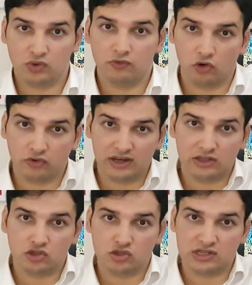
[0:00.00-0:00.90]
we've
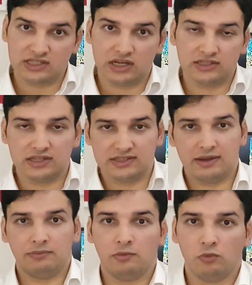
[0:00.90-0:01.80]
already discussed in
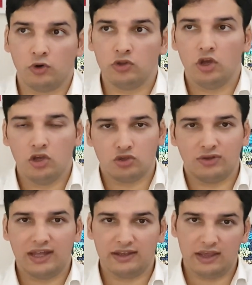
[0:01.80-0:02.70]
step number 1. So
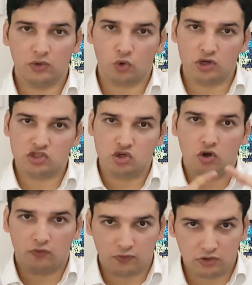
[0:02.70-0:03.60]
that invoice you
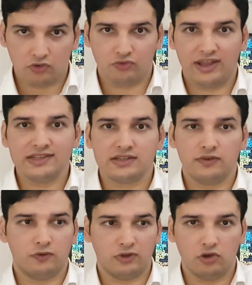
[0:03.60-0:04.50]
got for your rent
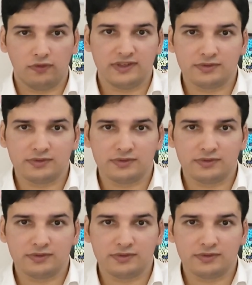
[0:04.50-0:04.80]
for the office